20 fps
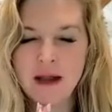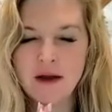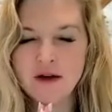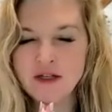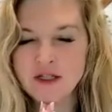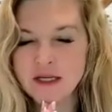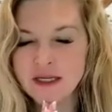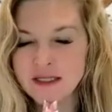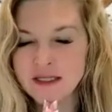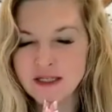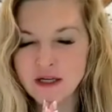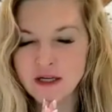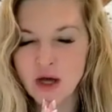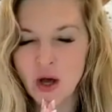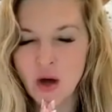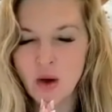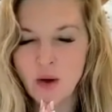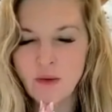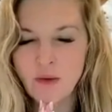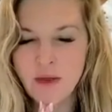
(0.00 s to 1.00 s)
energies to
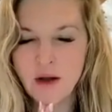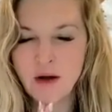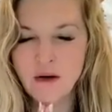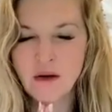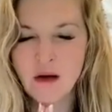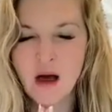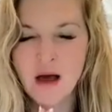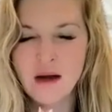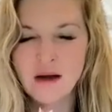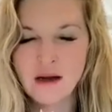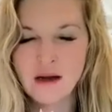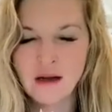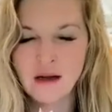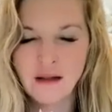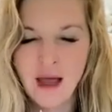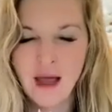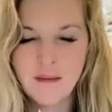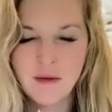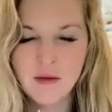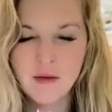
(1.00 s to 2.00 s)
go that are not in
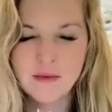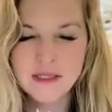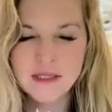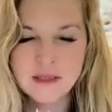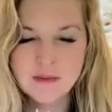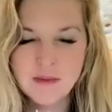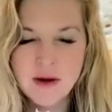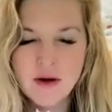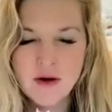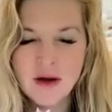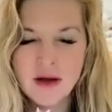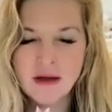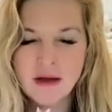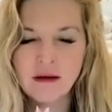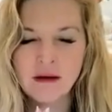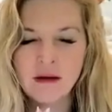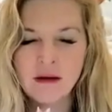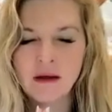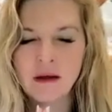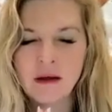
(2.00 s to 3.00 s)
alignment with spirit,
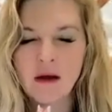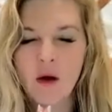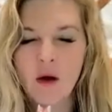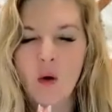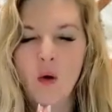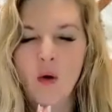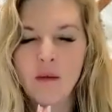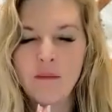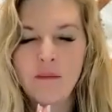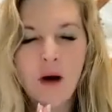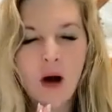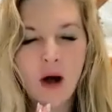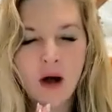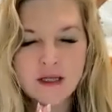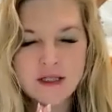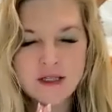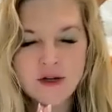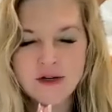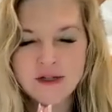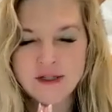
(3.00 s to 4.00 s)
or
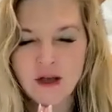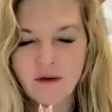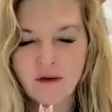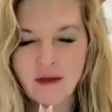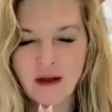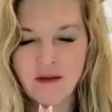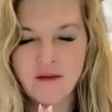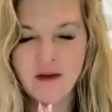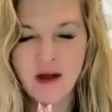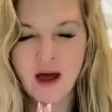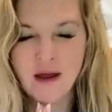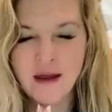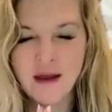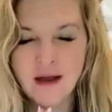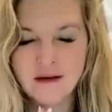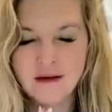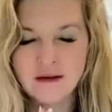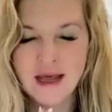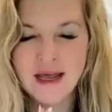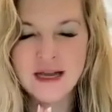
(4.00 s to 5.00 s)
parts of yourself that have not
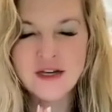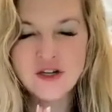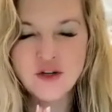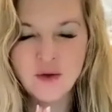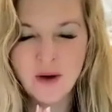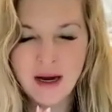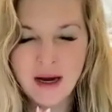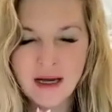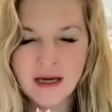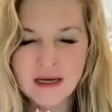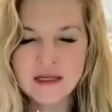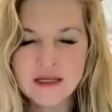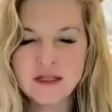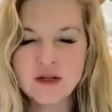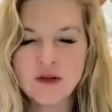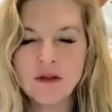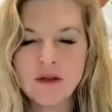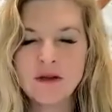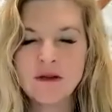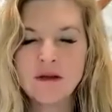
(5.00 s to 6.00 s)
yet integrated
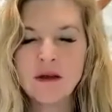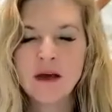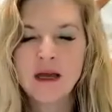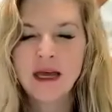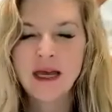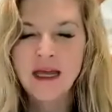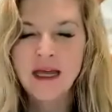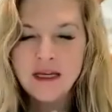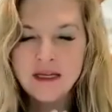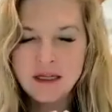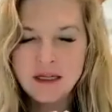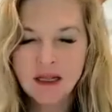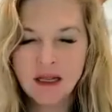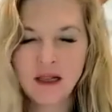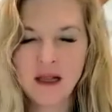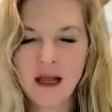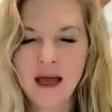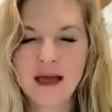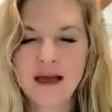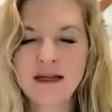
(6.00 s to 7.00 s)
into the
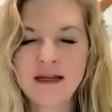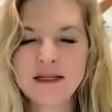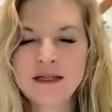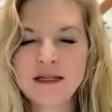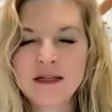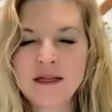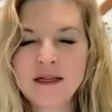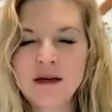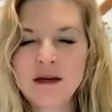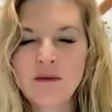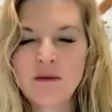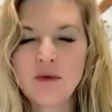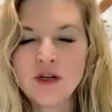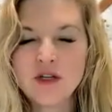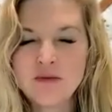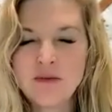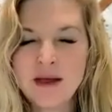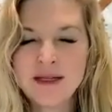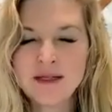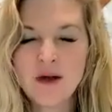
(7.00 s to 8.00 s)
light,
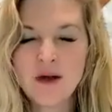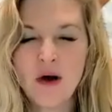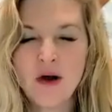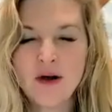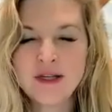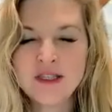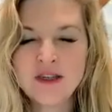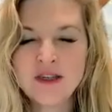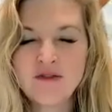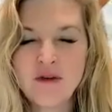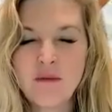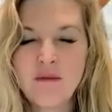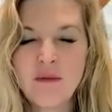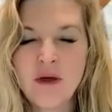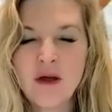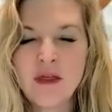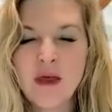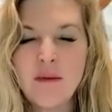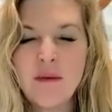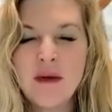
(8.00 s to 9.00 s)
which means also from
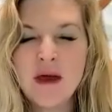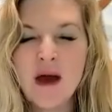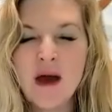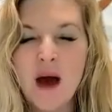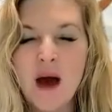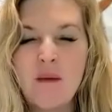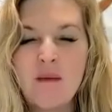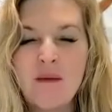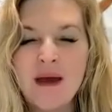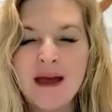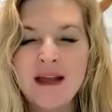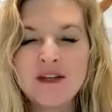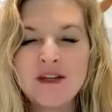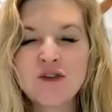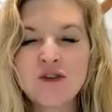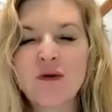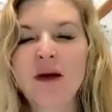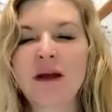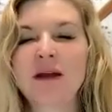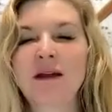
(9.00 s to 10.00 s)
there they become
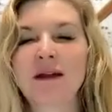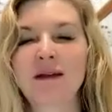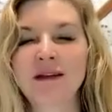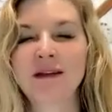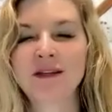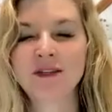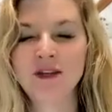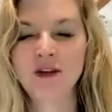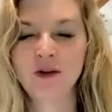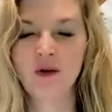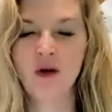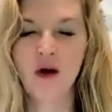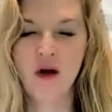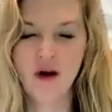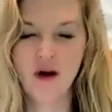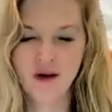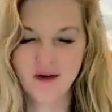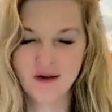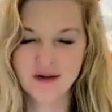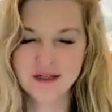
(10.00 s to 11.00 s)
integrated into your
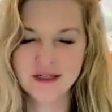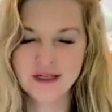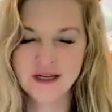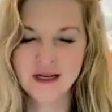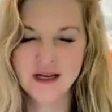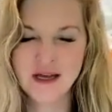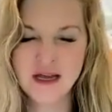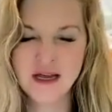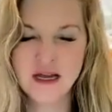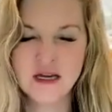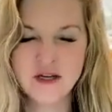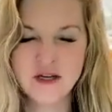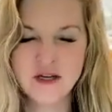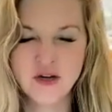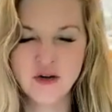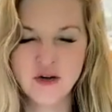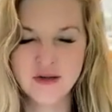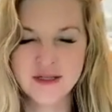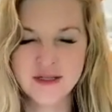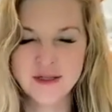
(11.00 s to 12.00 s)
heart,
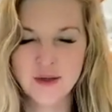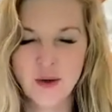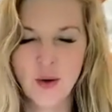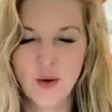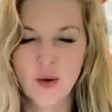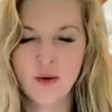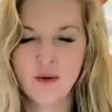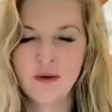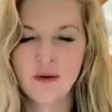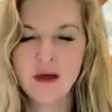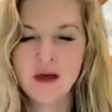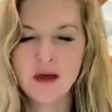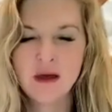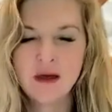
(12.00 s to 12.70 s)
into your soul,